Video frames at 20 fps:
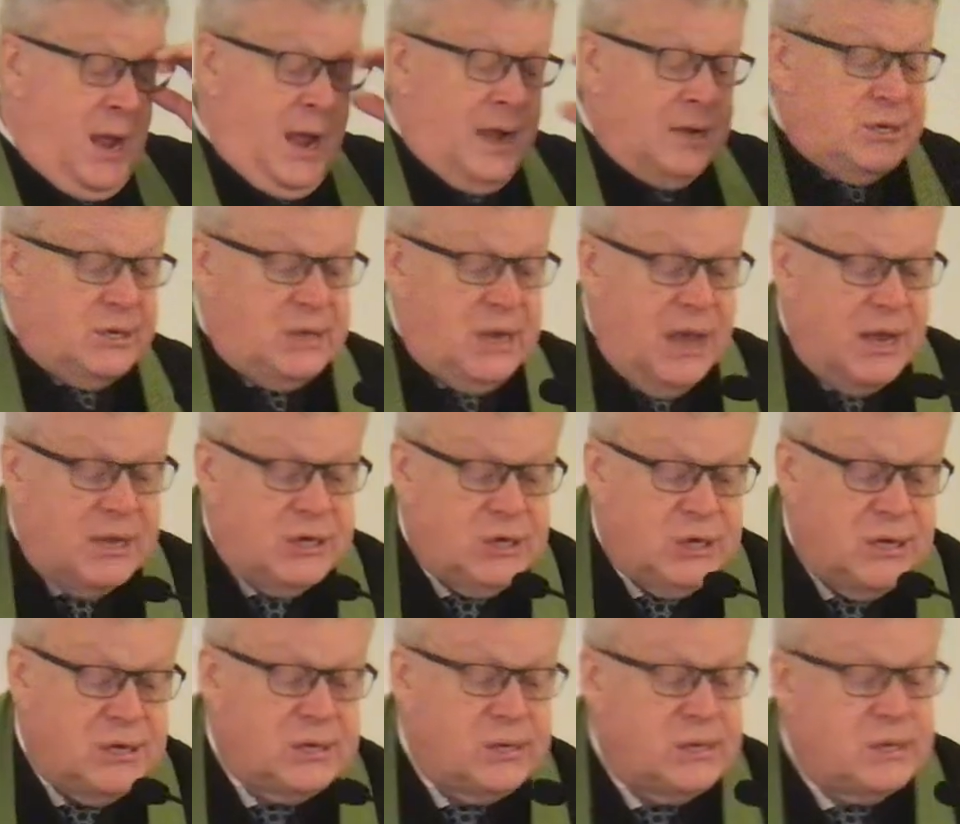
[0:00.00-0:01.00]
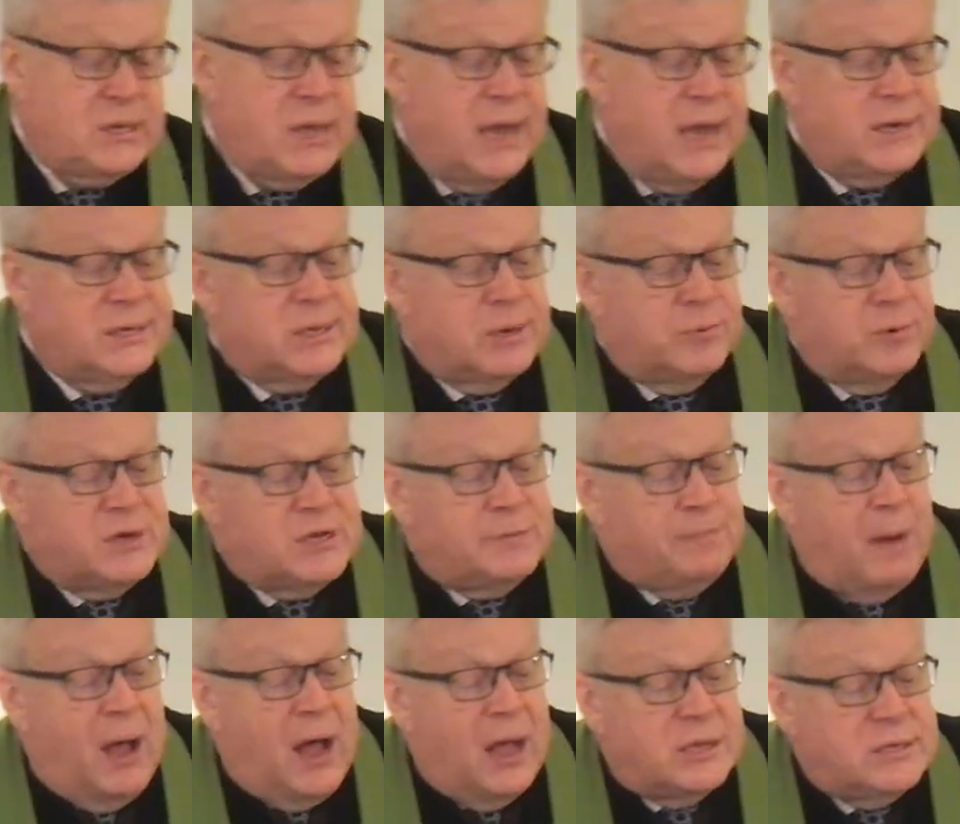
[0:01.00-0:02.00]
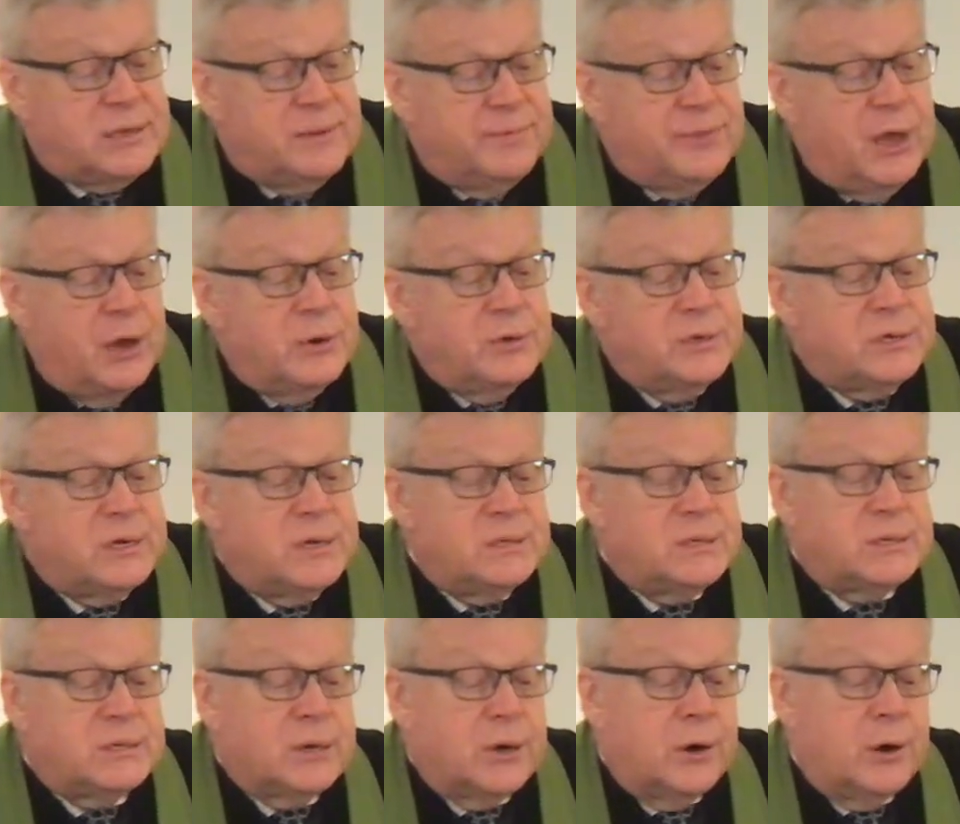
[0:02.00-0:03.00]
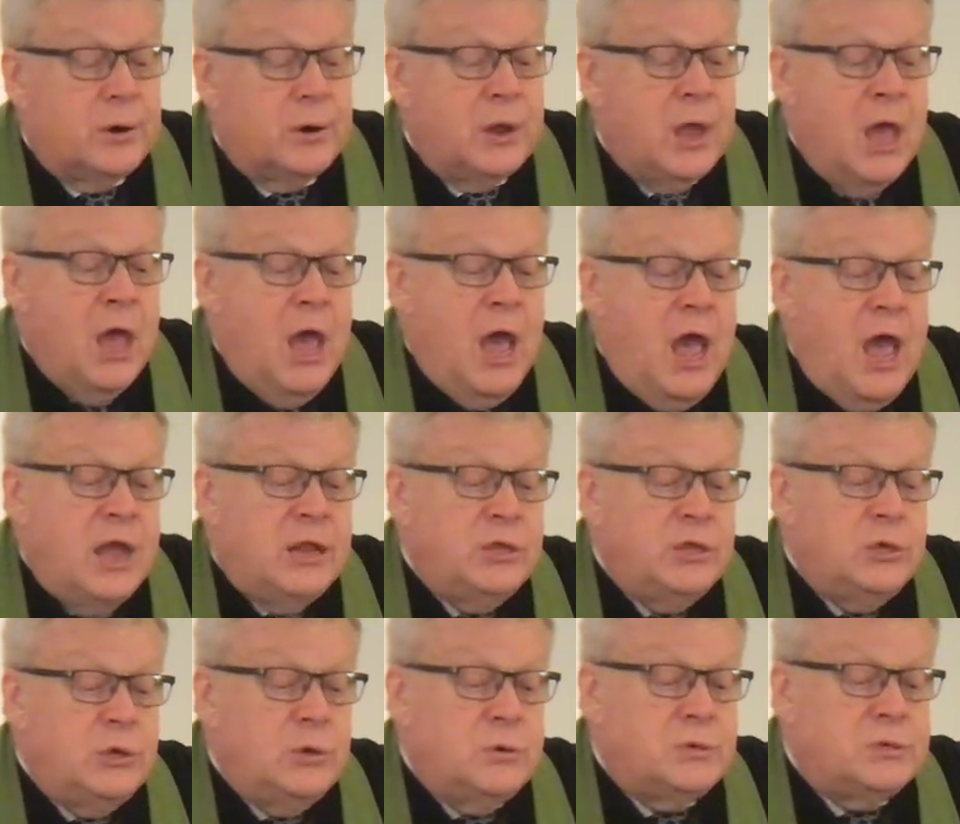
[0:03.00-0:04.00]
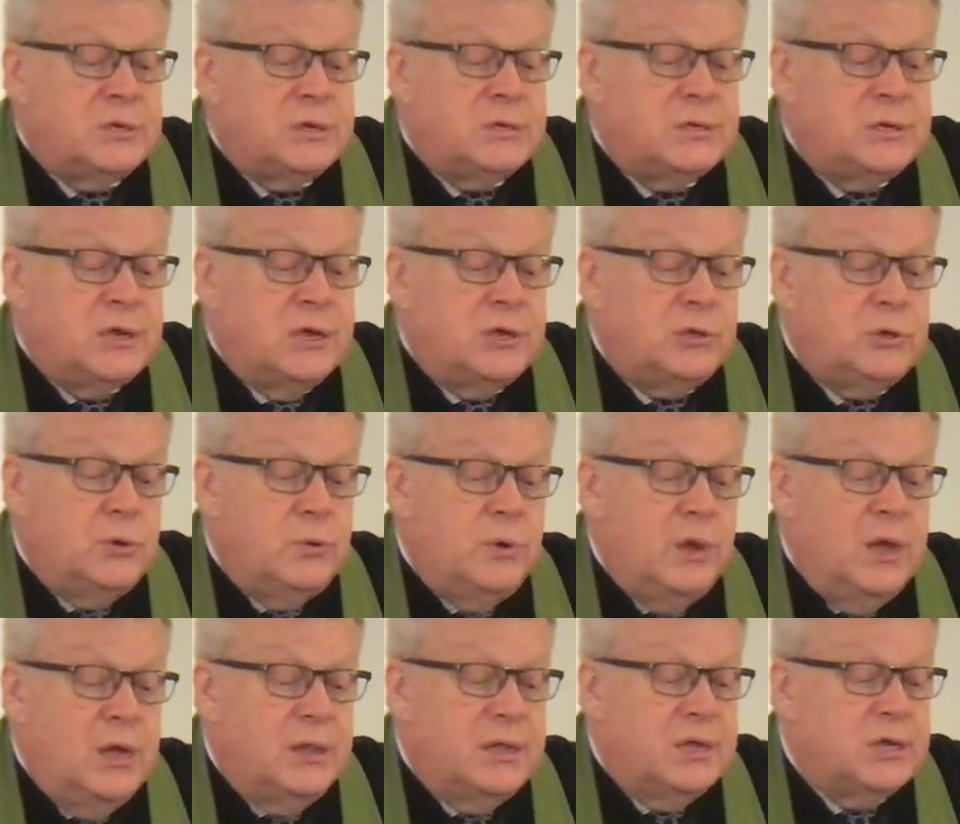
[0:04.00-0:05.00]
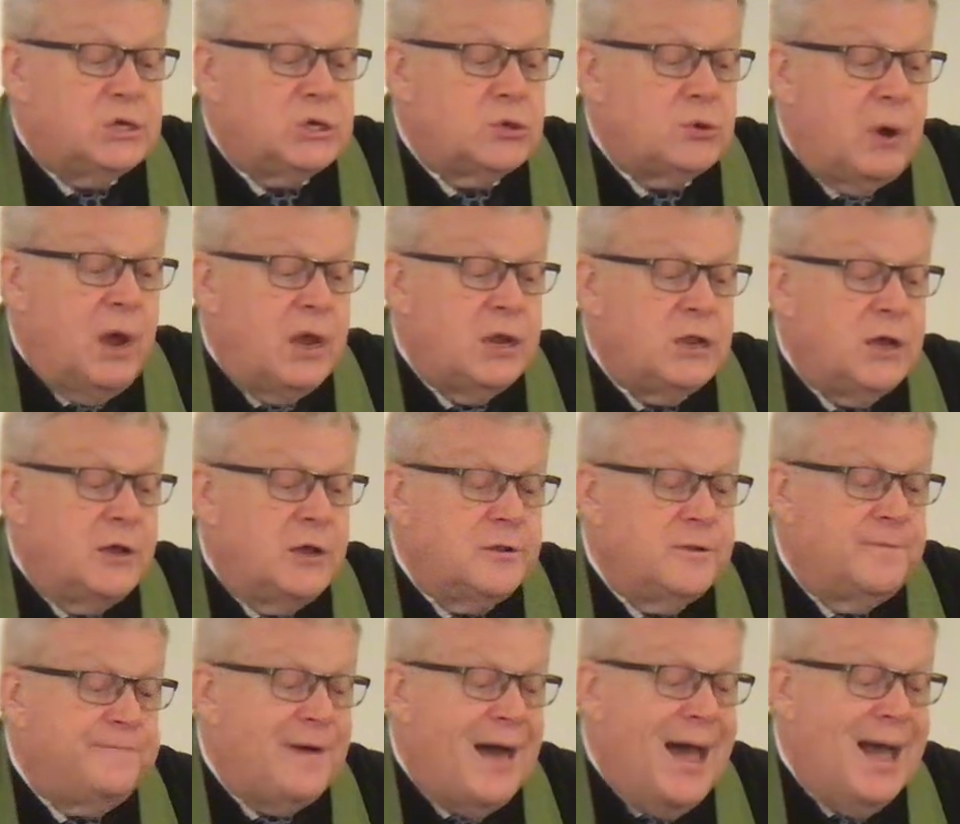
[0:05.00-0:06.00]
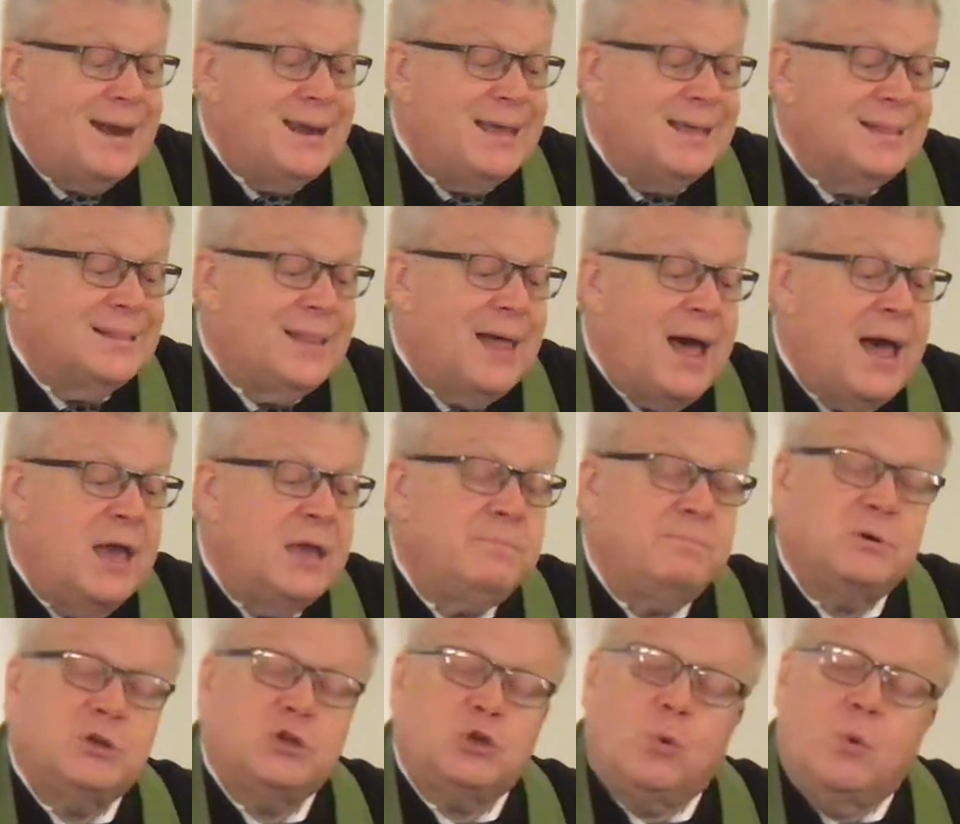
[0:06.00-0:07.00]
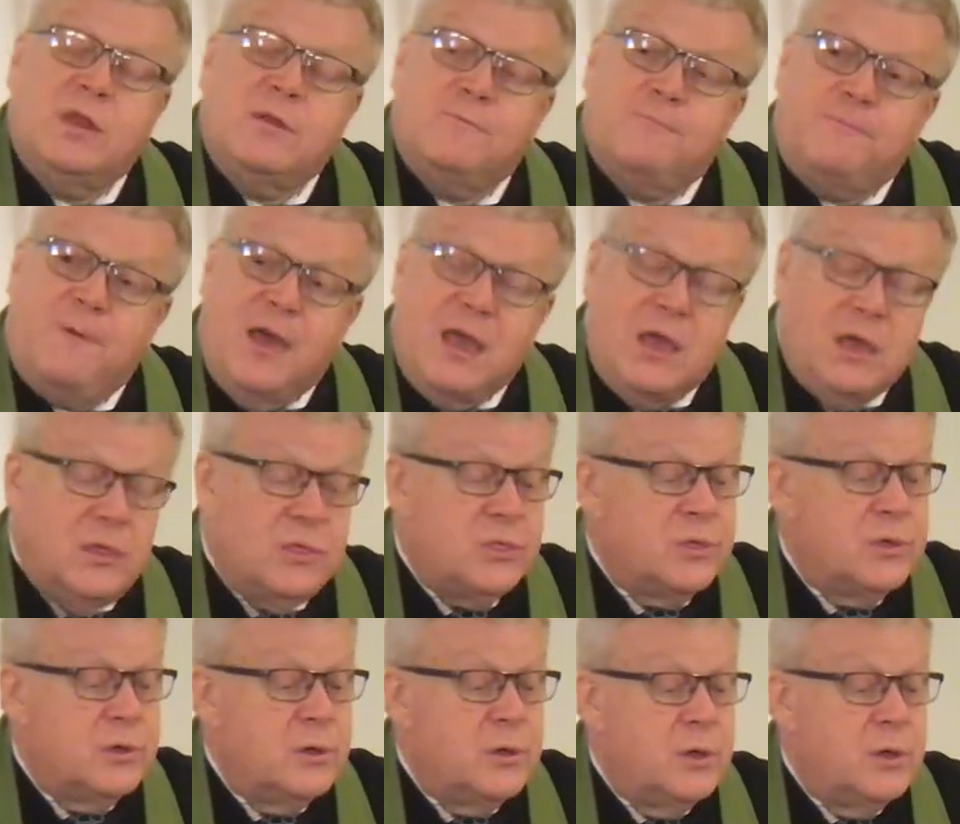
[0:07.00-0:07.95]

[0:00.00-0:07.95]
Instead, Jesus takes the response of those concerned and uses it to illustrate a dividing line between faith